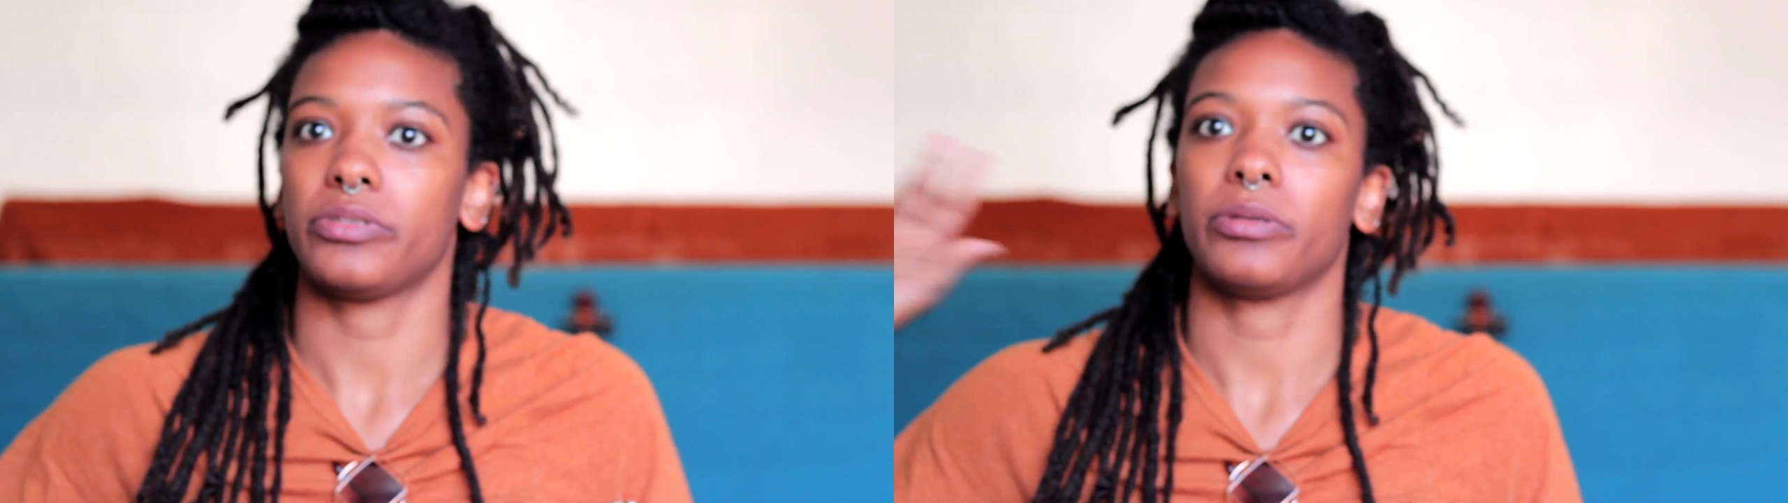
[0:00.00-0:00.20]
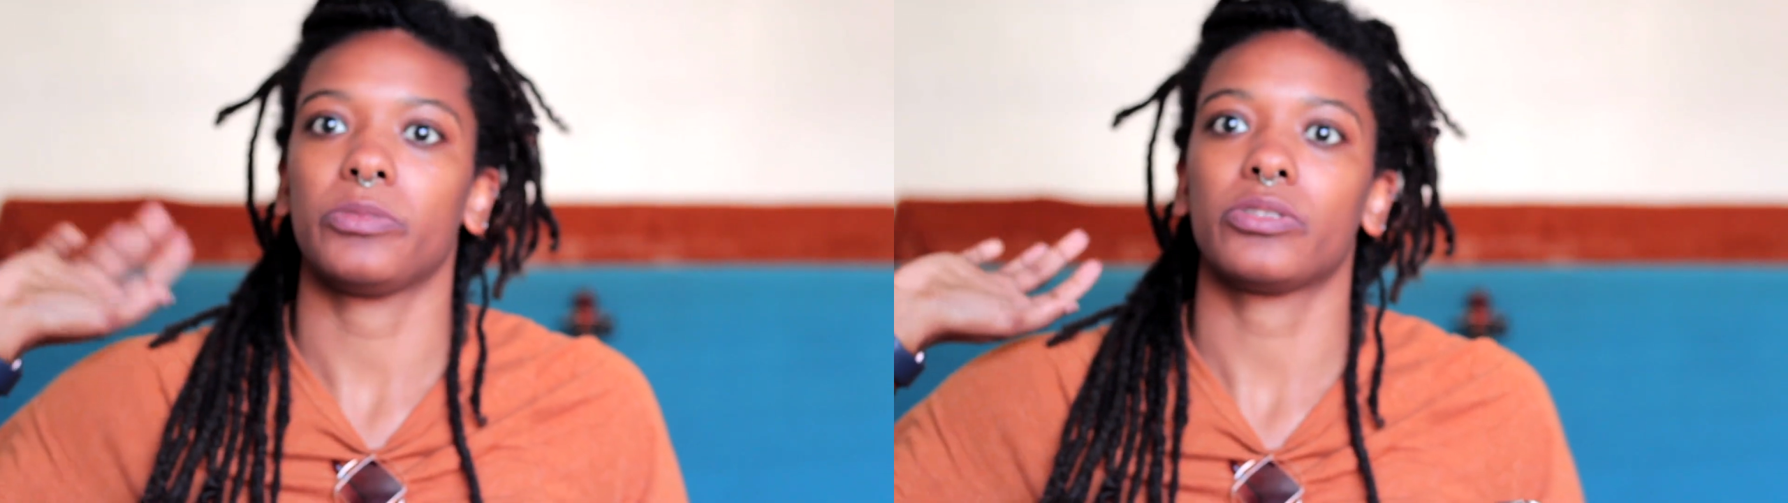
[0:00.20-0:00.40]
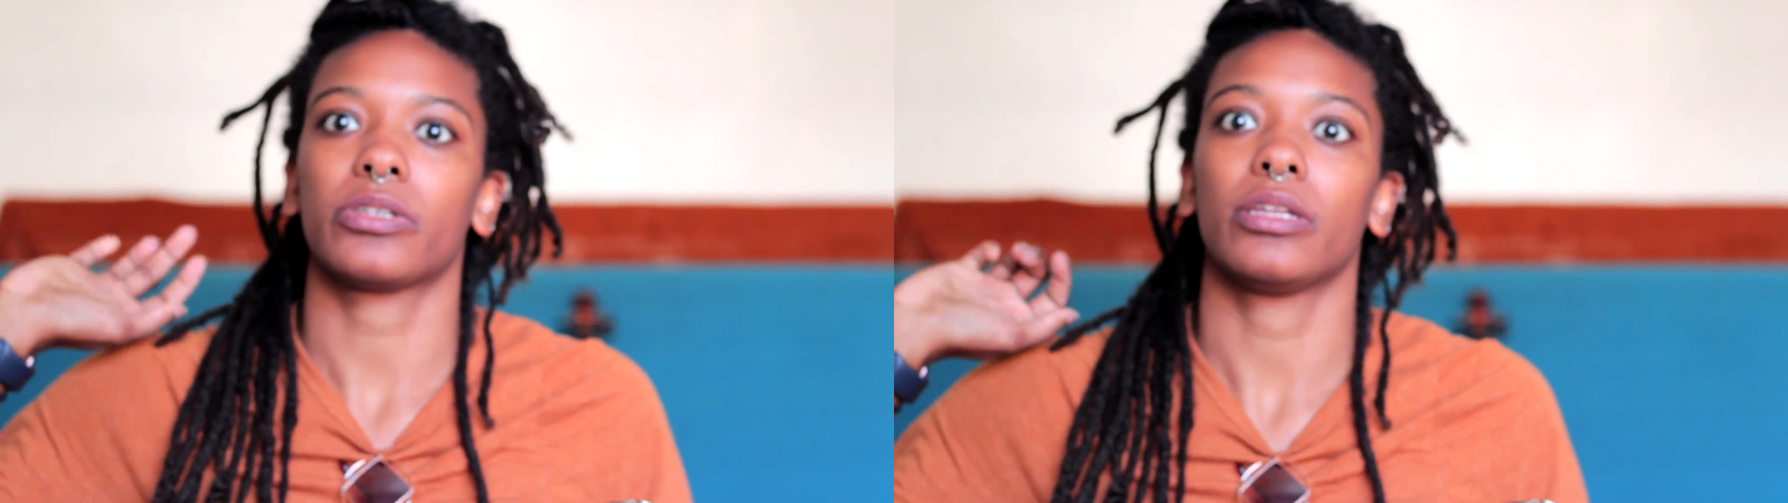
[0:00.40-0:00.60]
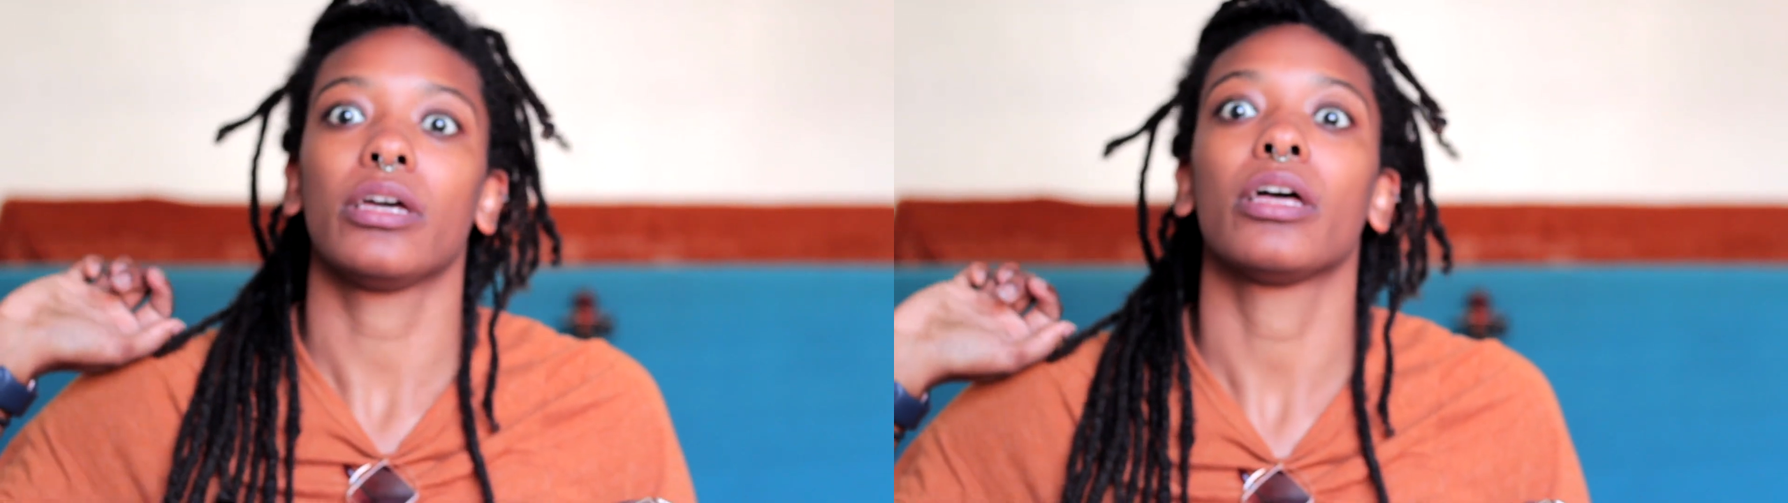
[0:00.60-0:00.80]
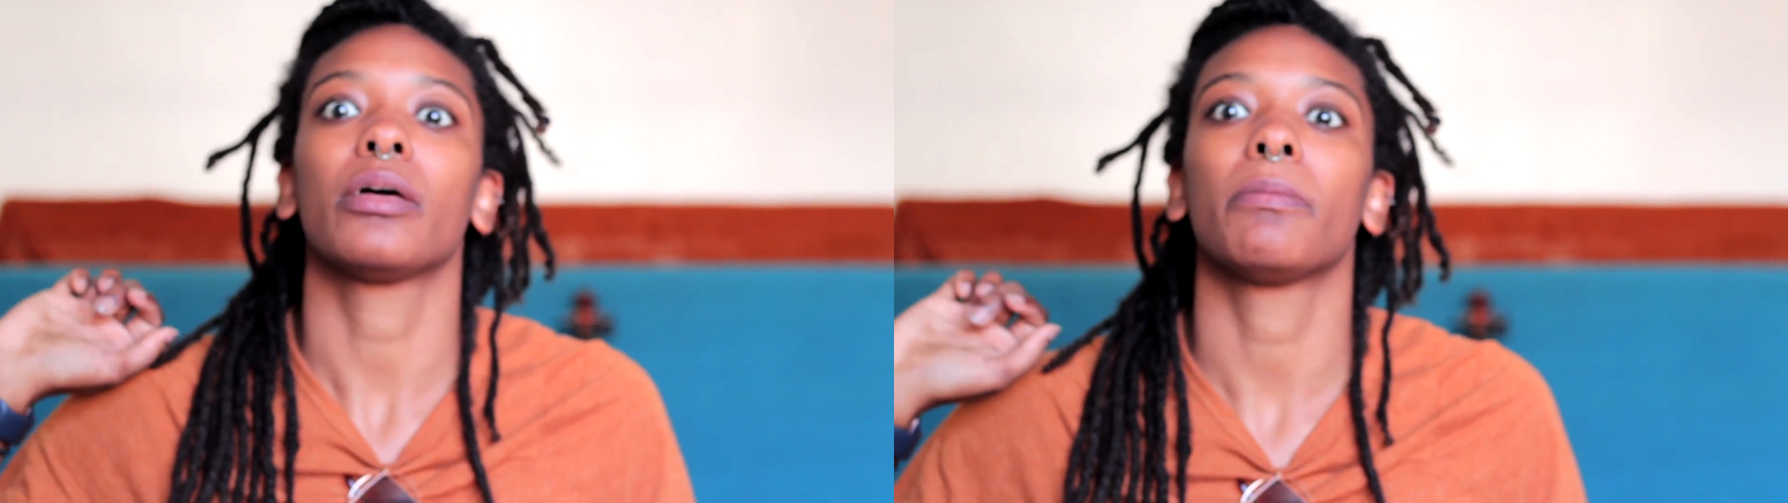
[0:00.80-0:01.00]
so I'm just gonna
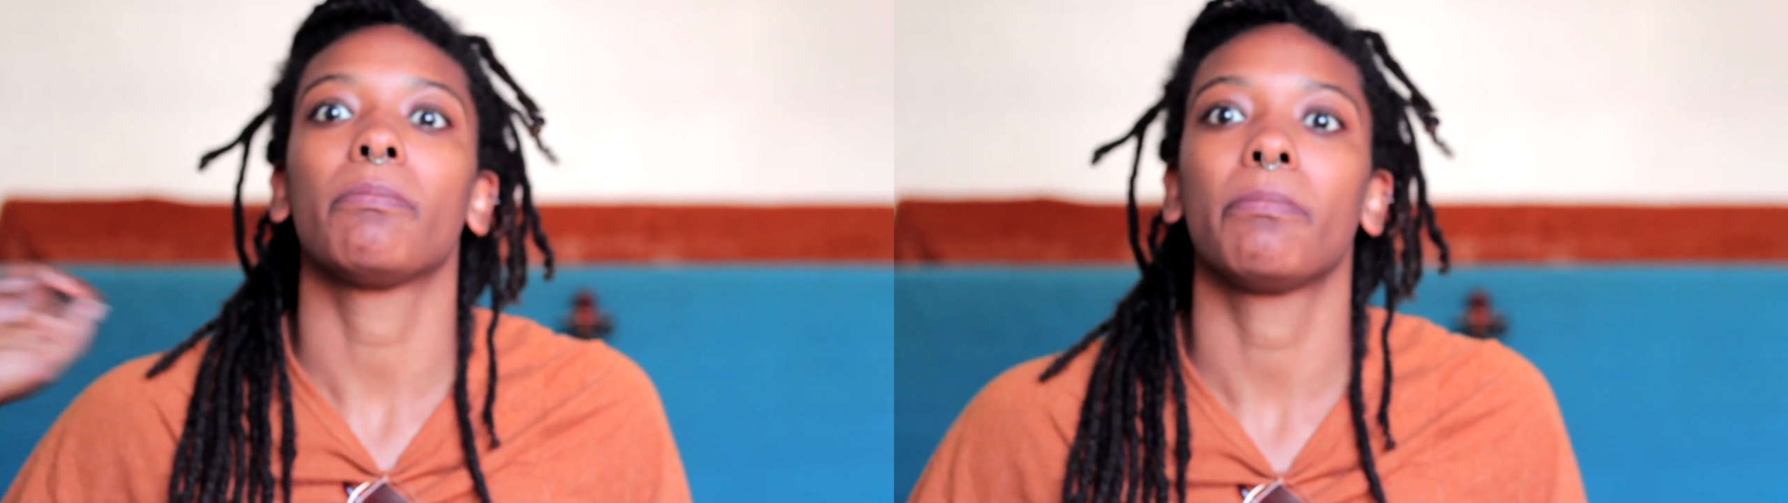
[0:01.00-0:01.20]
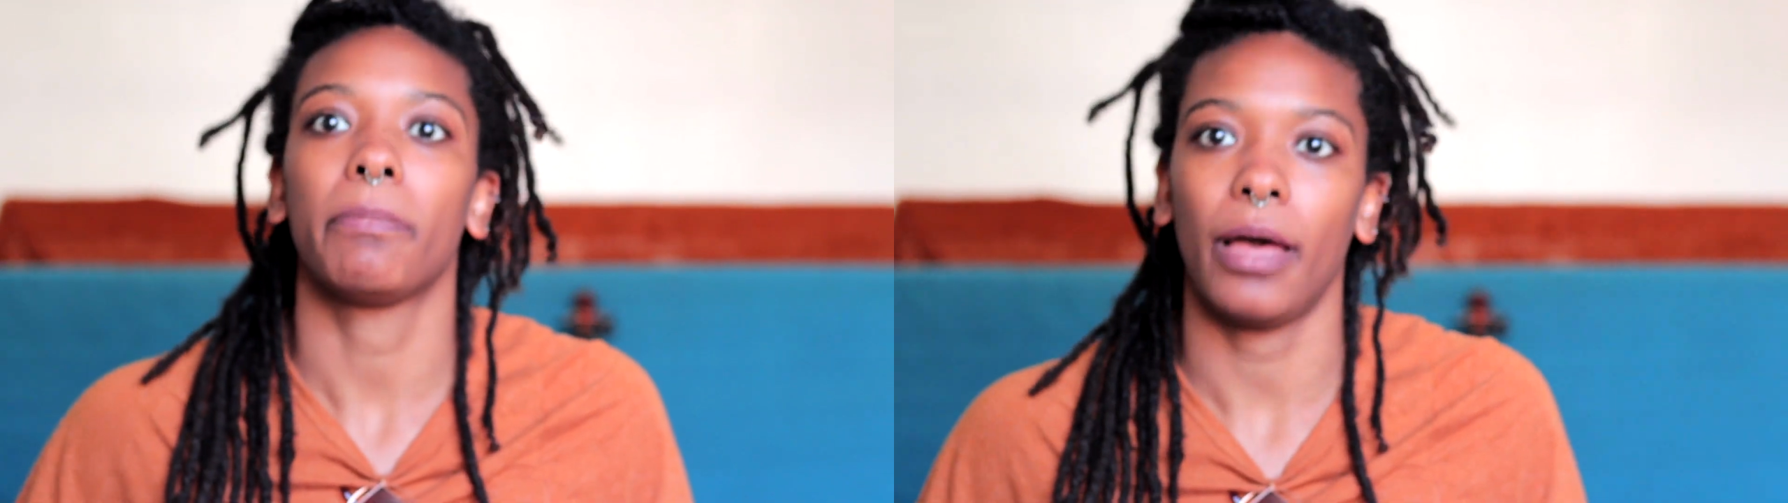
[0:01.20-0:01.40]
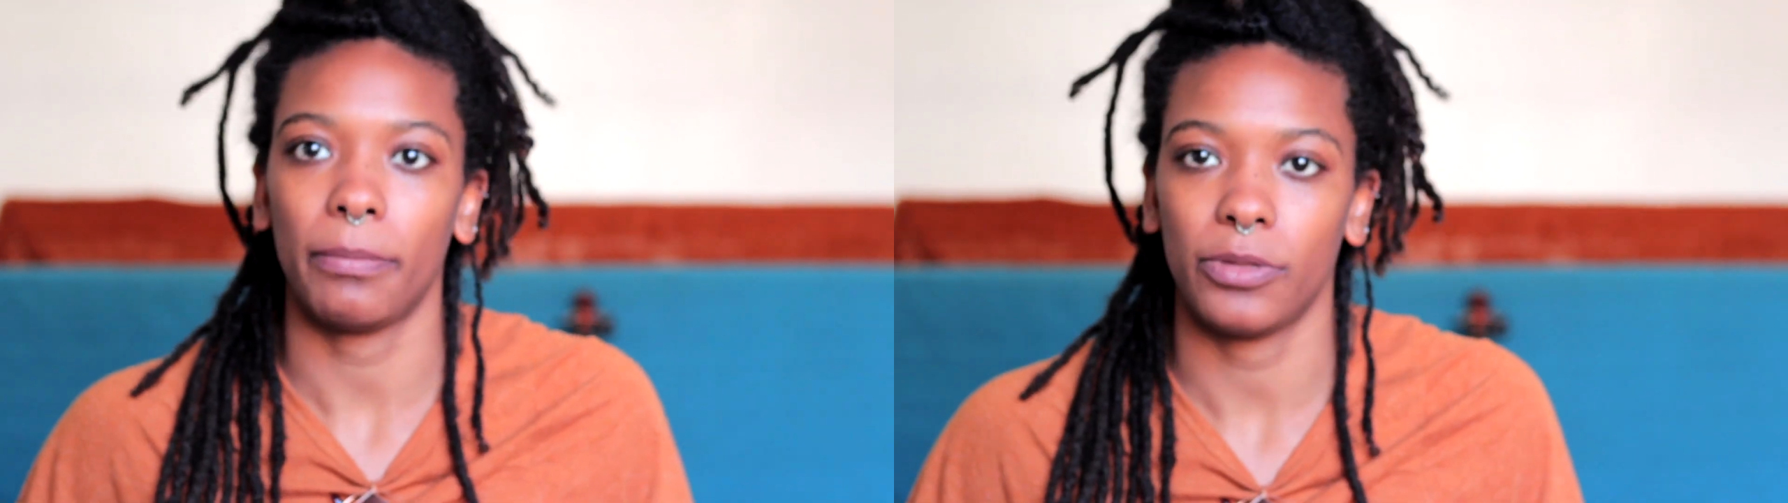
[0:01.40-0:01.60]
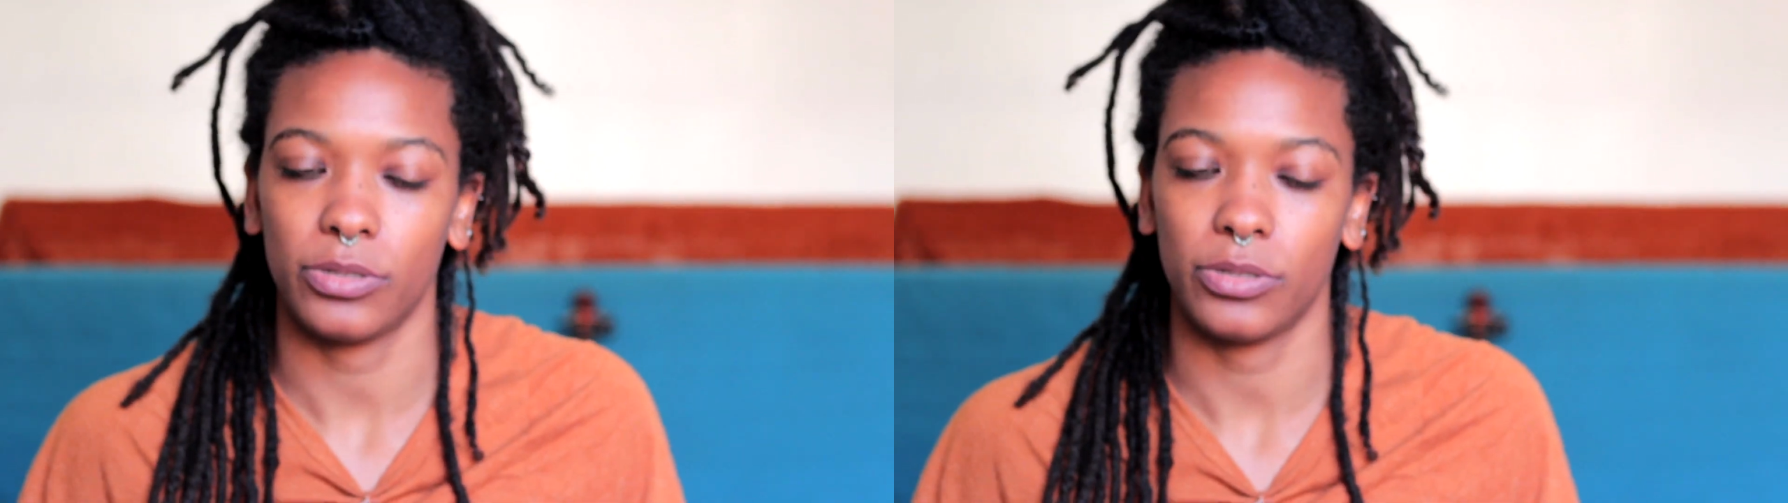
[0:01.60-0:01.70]
pop